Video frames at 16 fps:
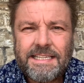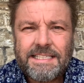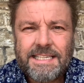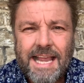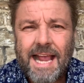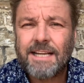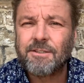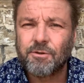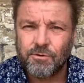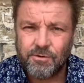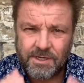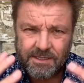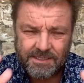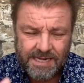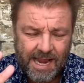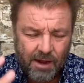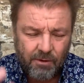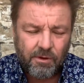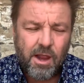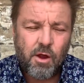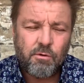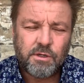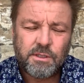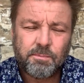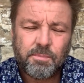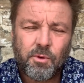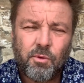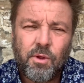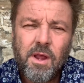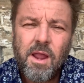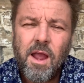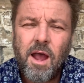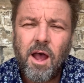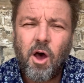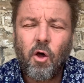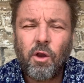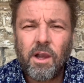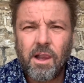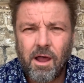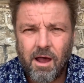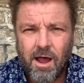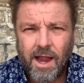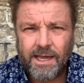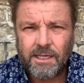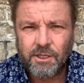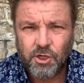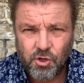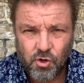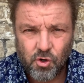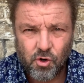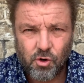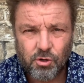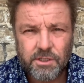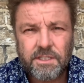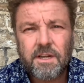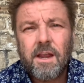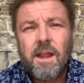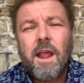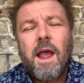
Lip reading: set or a downloadable online course